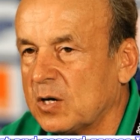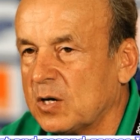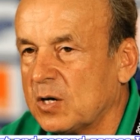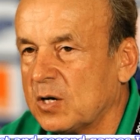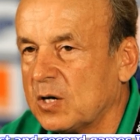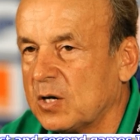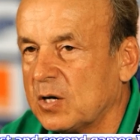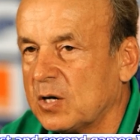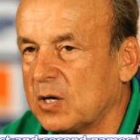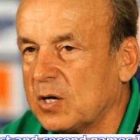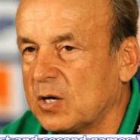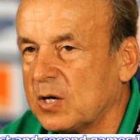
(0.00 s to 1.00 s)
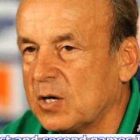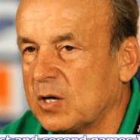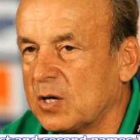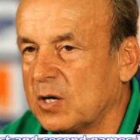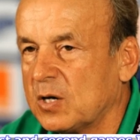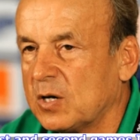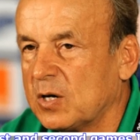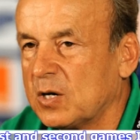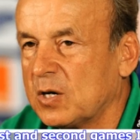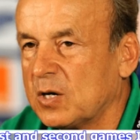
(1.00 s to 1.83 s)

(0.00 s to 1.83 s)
(no one is talking)